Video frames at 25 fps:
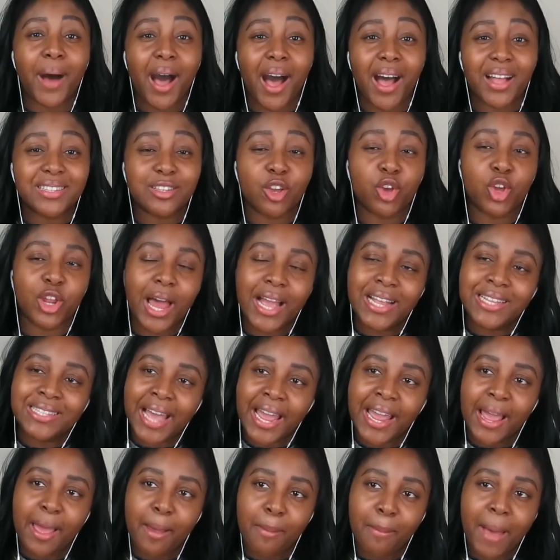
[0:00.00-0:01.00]
But could I
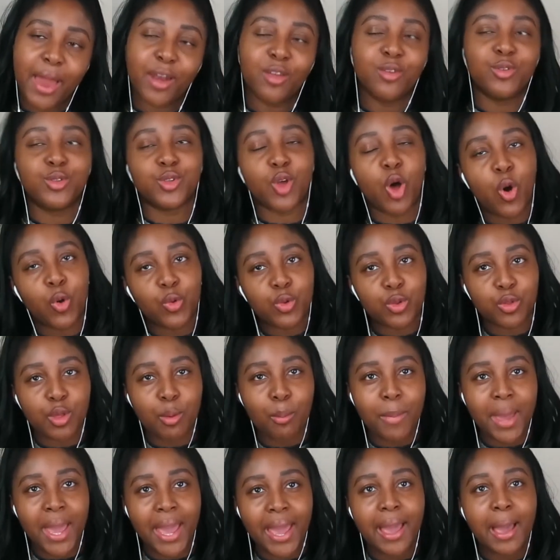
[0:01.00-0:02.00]
date a man who's older
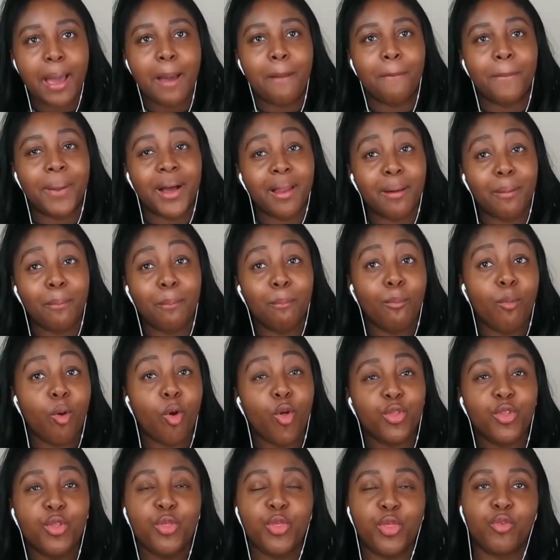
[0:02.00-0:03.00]
than me
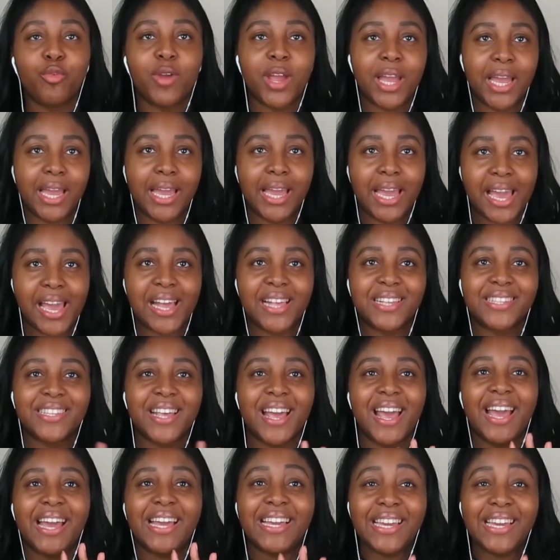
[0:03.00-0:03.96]
more than 3 years?